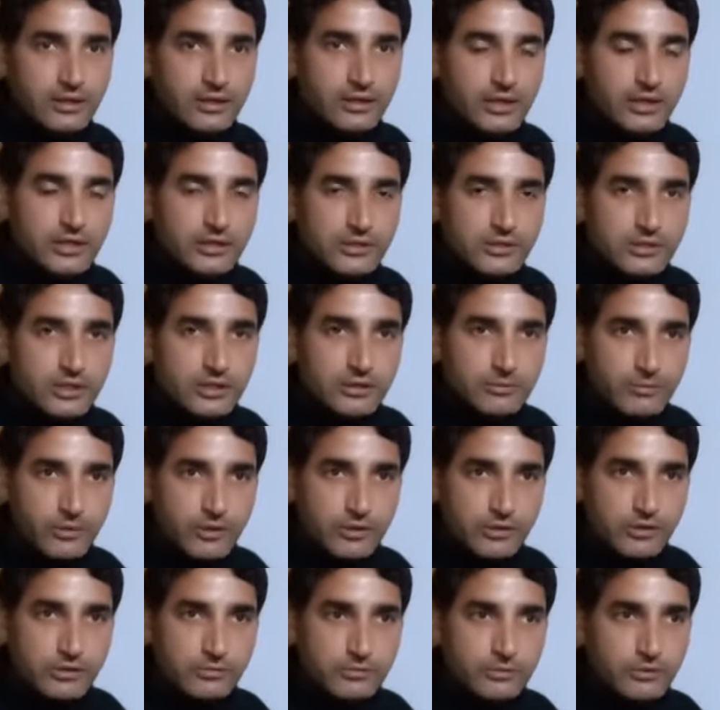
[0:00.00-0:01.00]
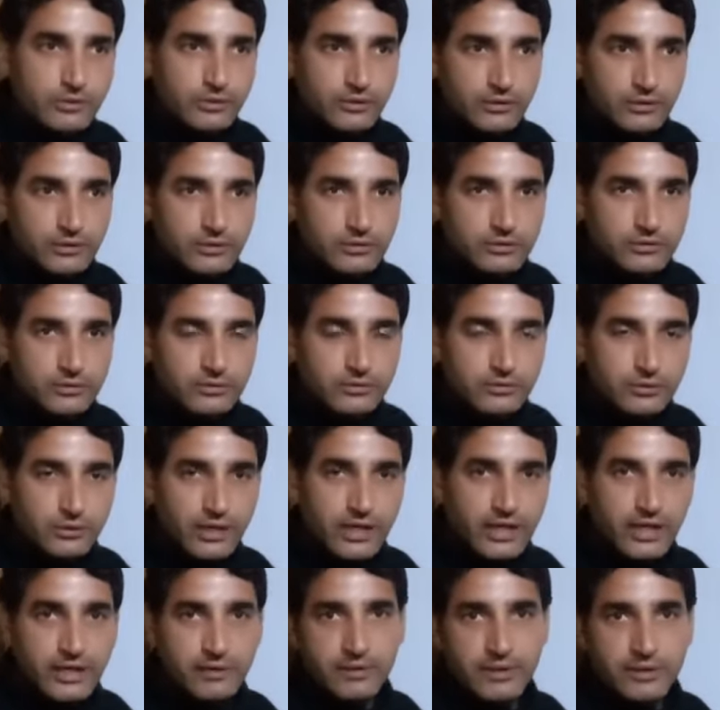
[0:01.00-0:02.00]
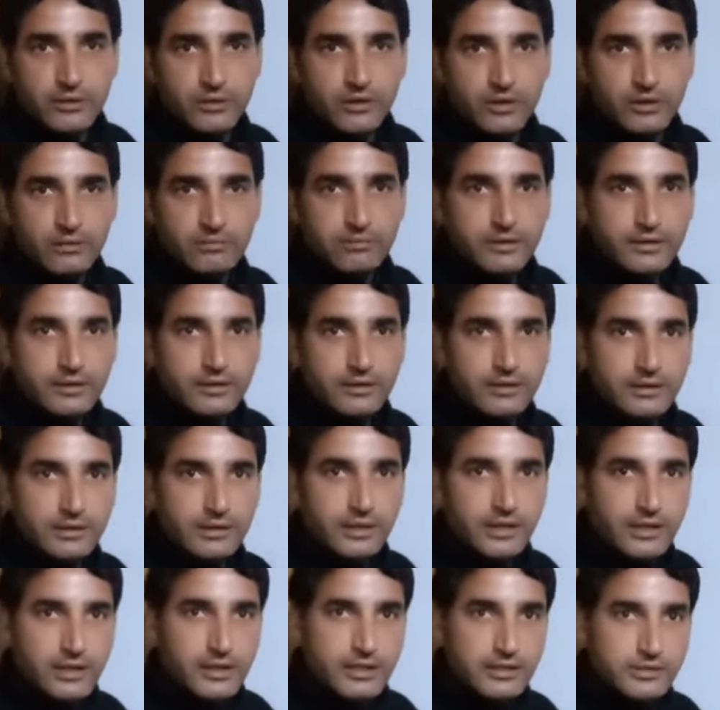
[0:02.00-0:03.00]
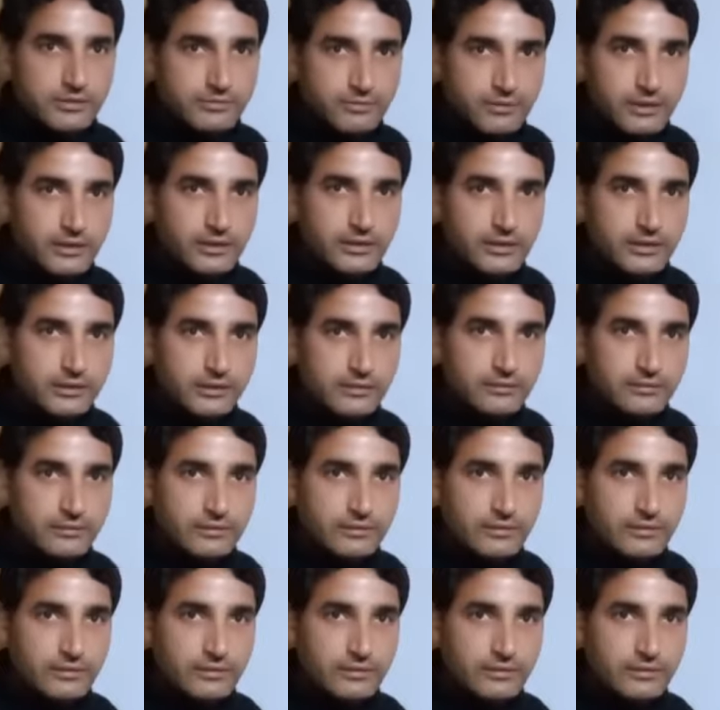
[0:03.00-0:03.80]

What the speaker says: it is not possible to have a normal class work.